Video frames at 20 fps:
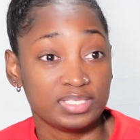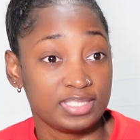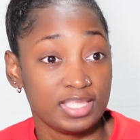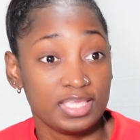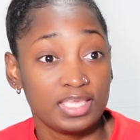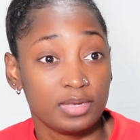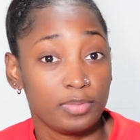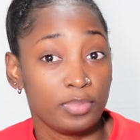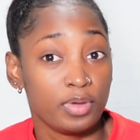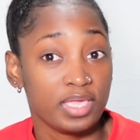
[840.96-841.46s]

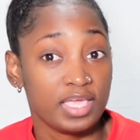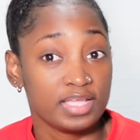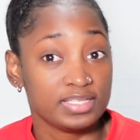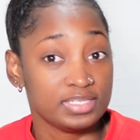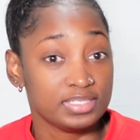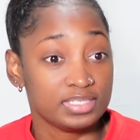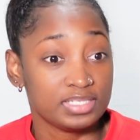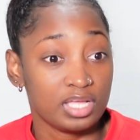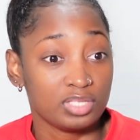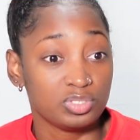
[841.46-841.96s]
thinking about
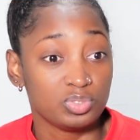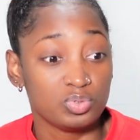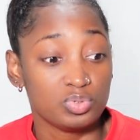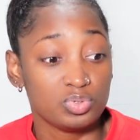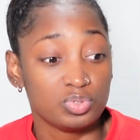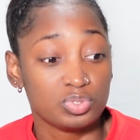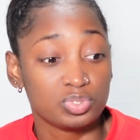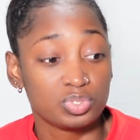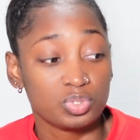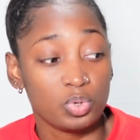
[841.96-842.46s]
getting
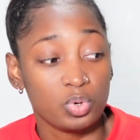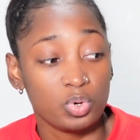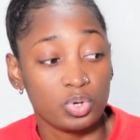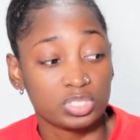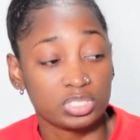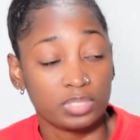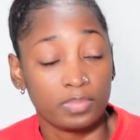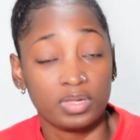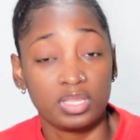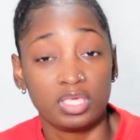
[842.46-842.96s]
tattoos, or
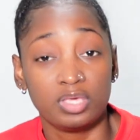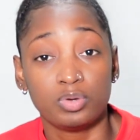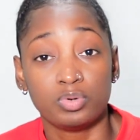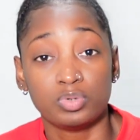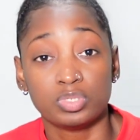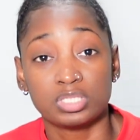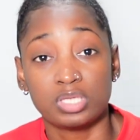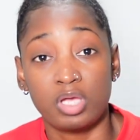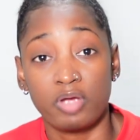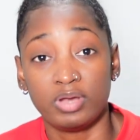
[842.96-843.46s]
somebody who
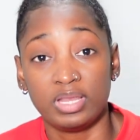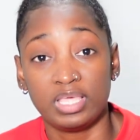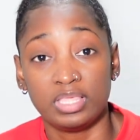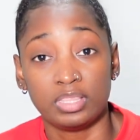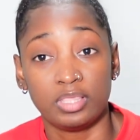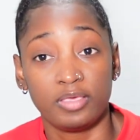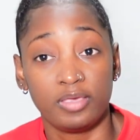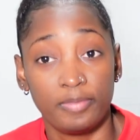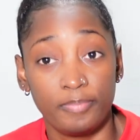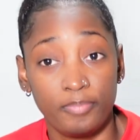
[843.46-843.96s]
is currently
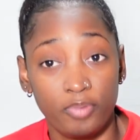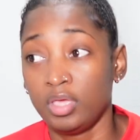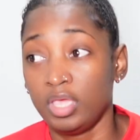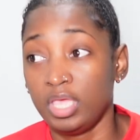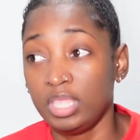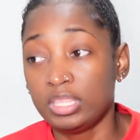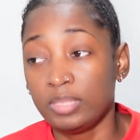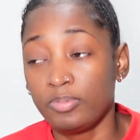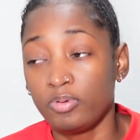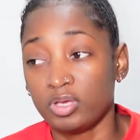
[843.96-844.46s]

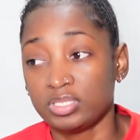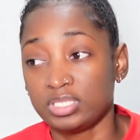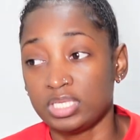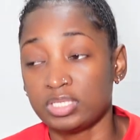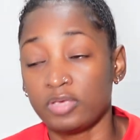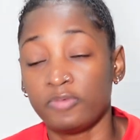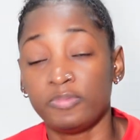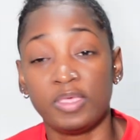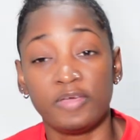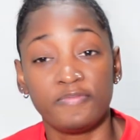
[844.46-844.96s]
in the process
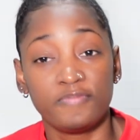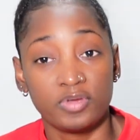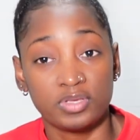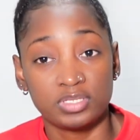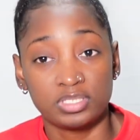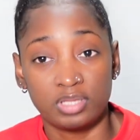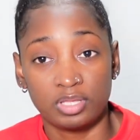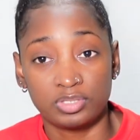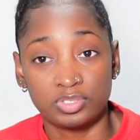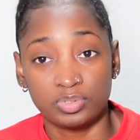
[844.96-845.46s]
of their
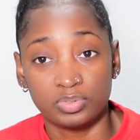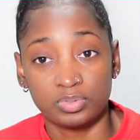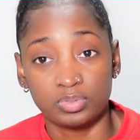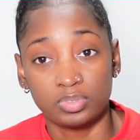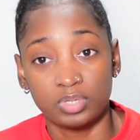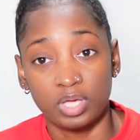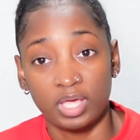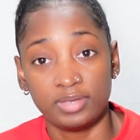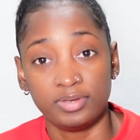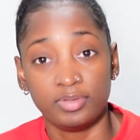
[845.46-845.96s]
first
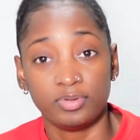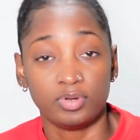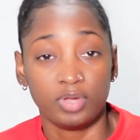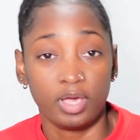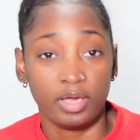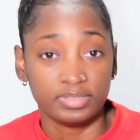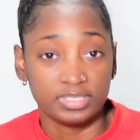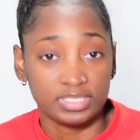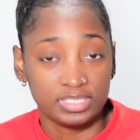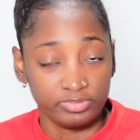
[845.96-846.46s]
tattoo and don't know
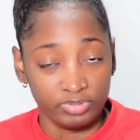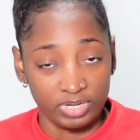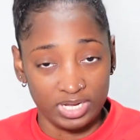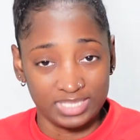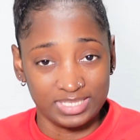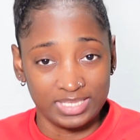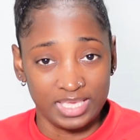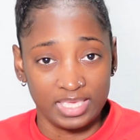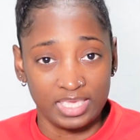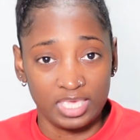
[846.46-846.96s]
how to really
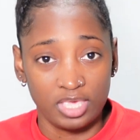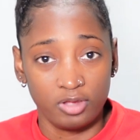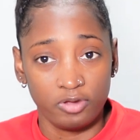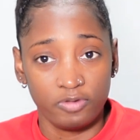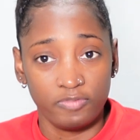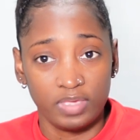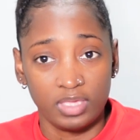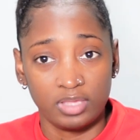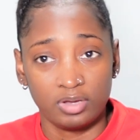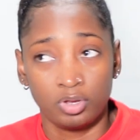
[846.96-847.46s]
take care
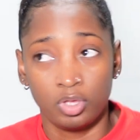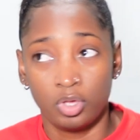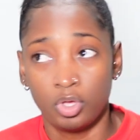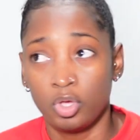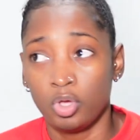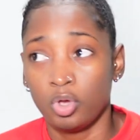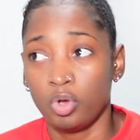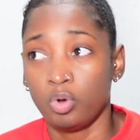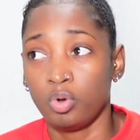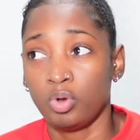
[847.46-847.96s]
of it,
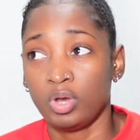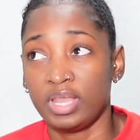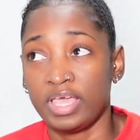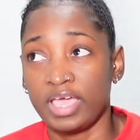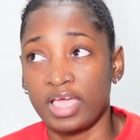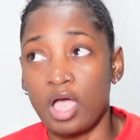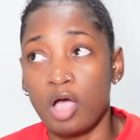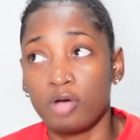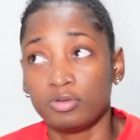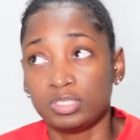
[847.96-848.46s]
or
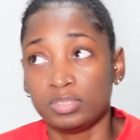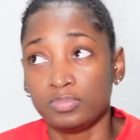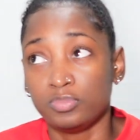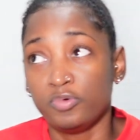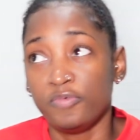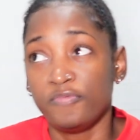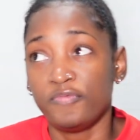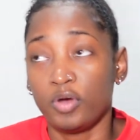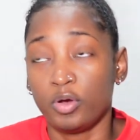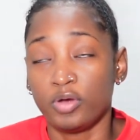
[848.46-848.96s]
like how to
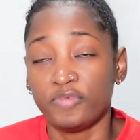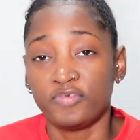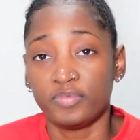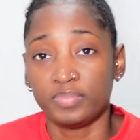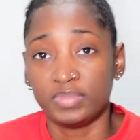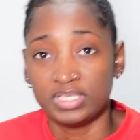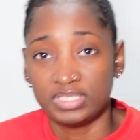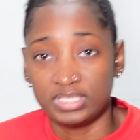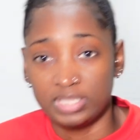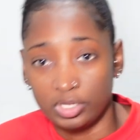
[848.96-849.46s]
move forward from
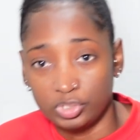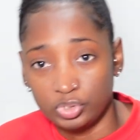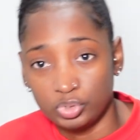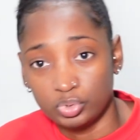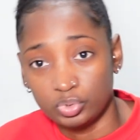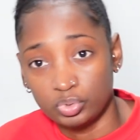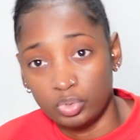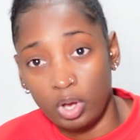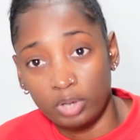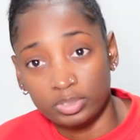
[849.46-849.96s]
this
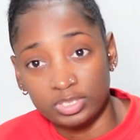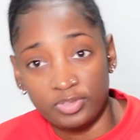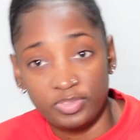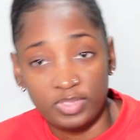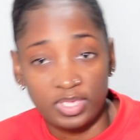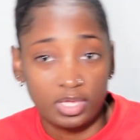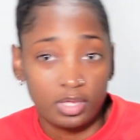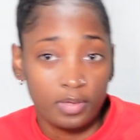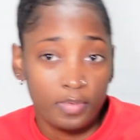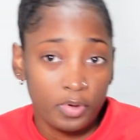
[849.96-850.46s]
tattoo, or how to
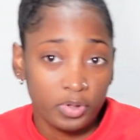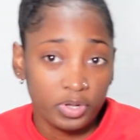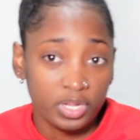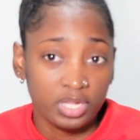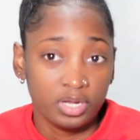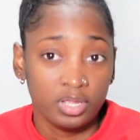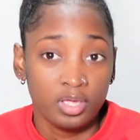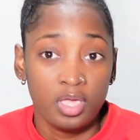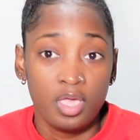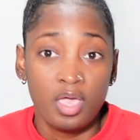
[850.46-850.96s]
think about it.